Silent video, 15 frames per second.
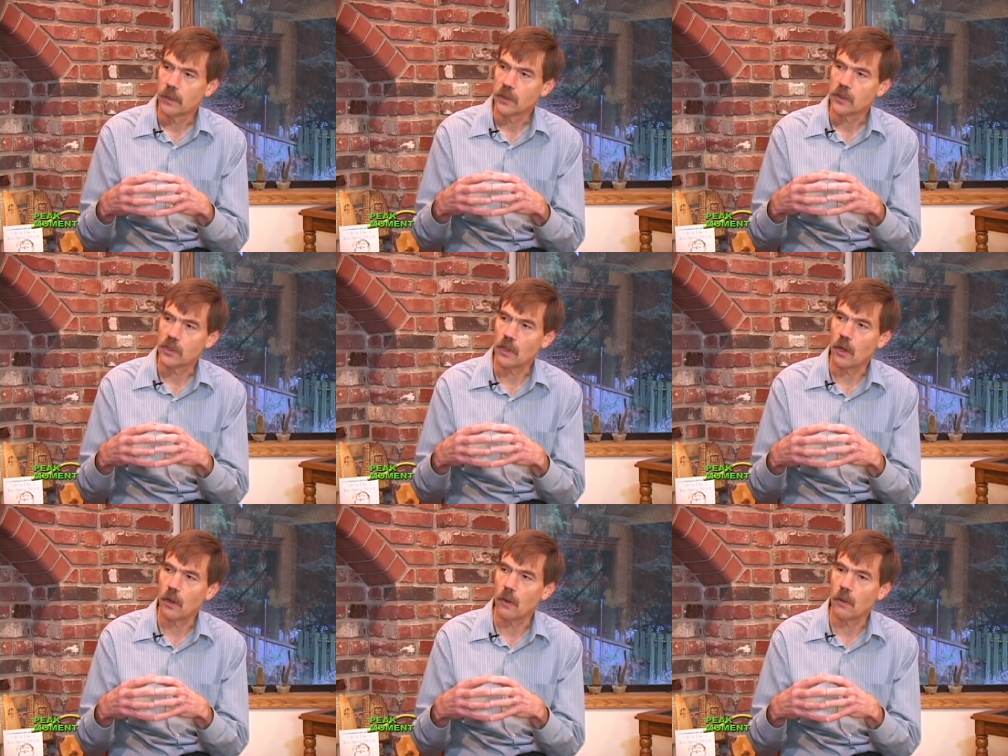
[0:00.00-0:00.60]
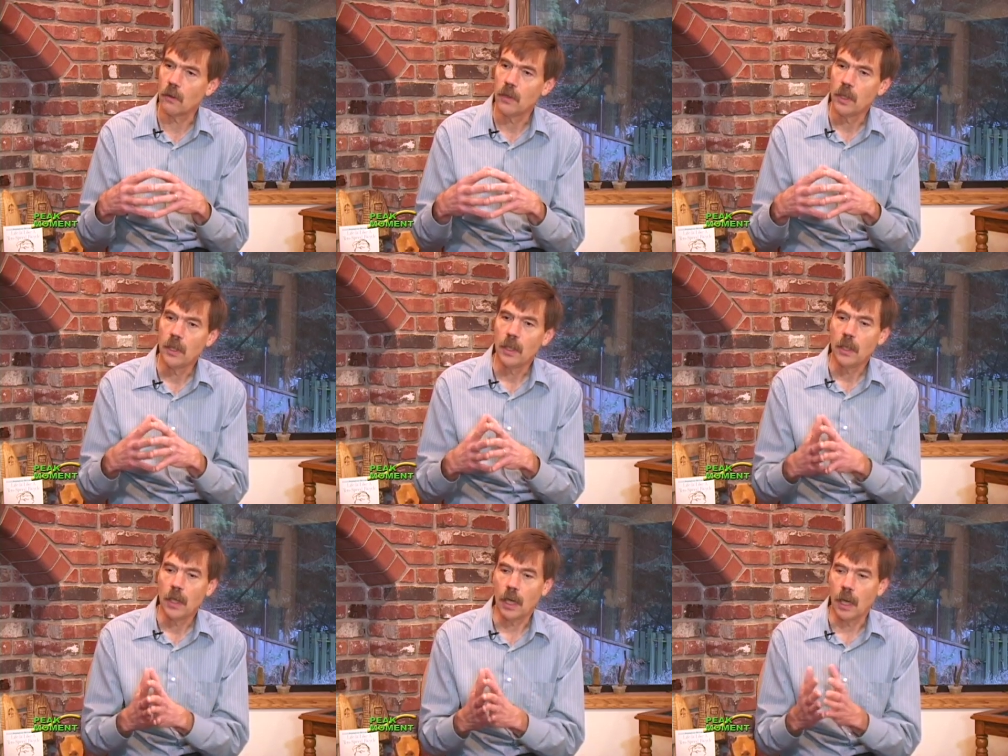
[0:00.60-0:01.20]
So
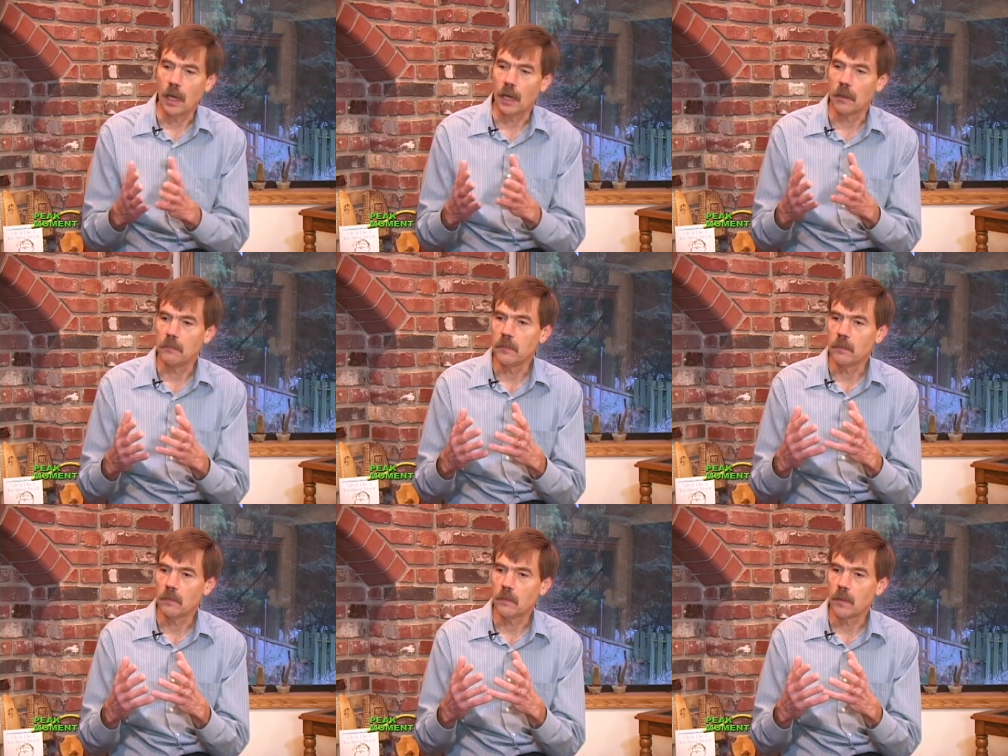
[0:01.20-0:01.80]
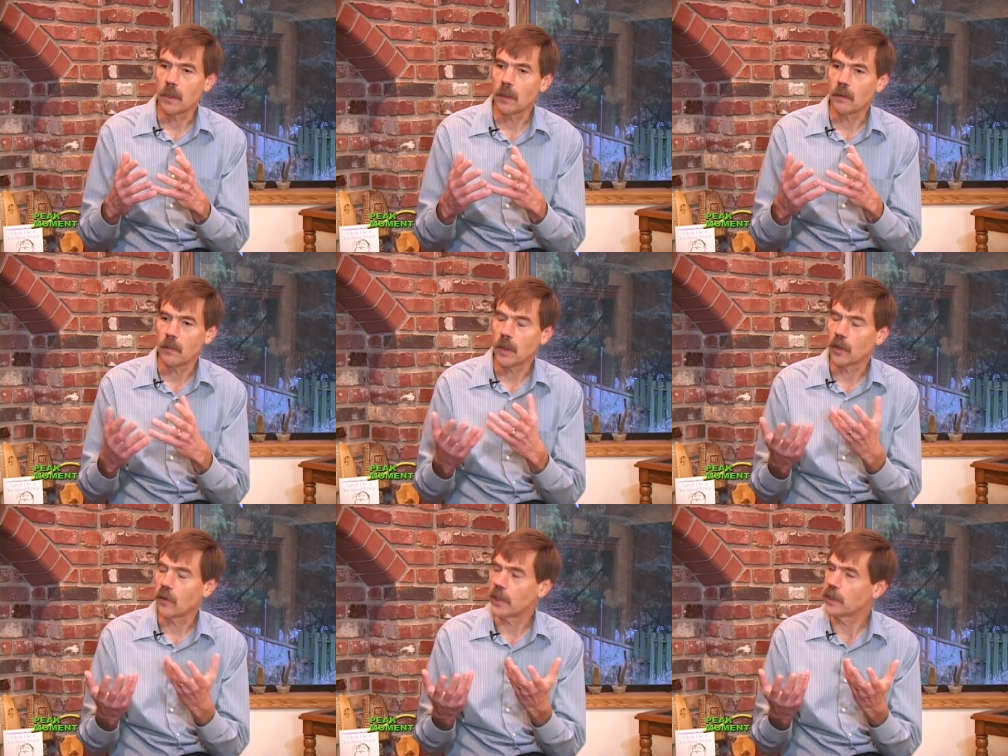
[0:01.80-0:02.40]

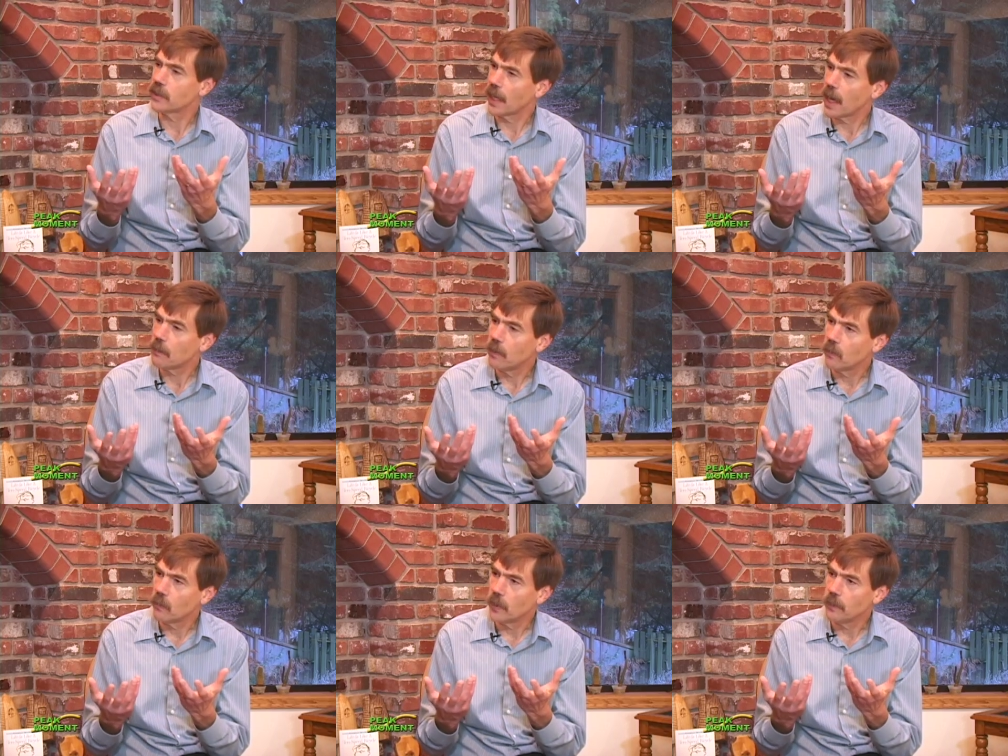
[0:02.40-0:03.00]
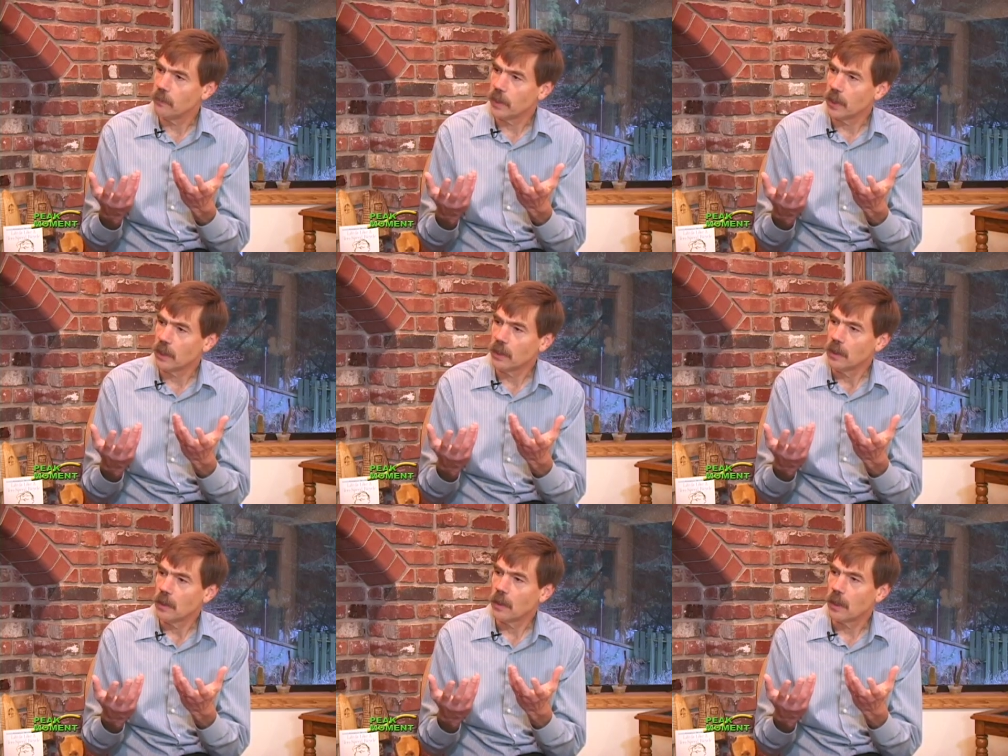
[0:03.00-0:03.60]
a good example would be
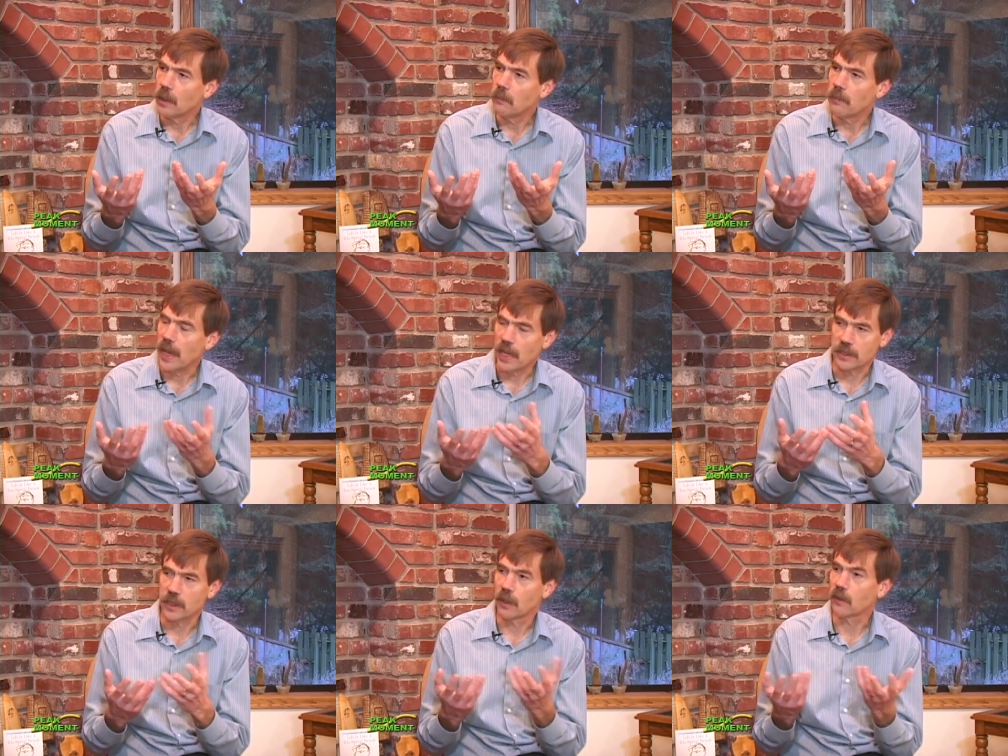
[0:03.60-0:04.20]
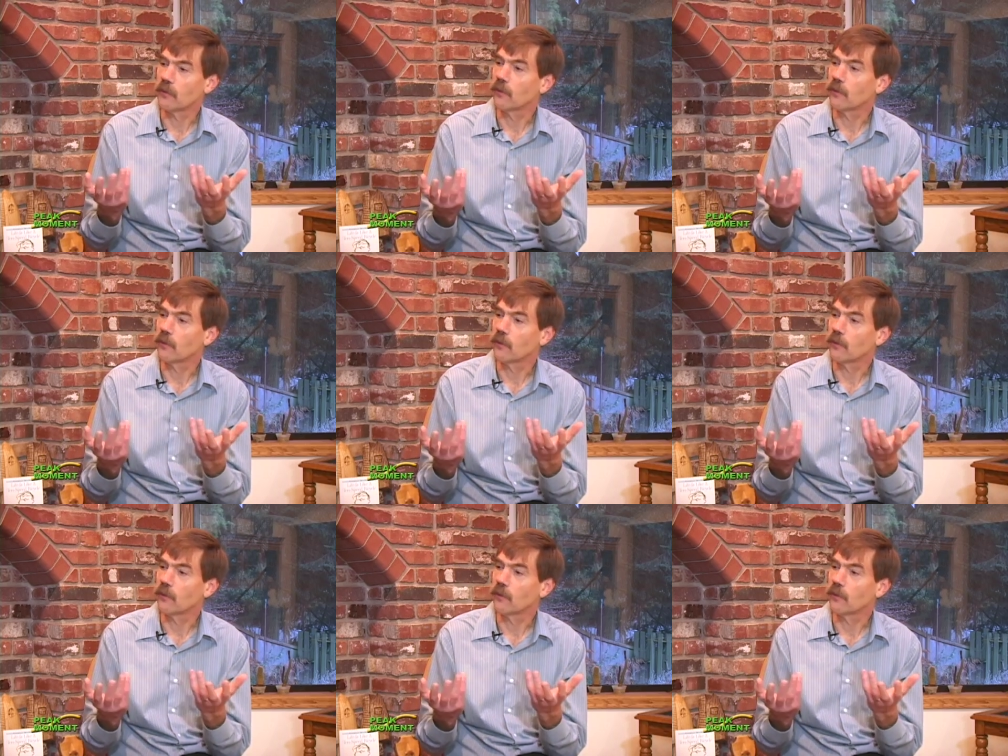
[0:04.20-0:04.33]
mass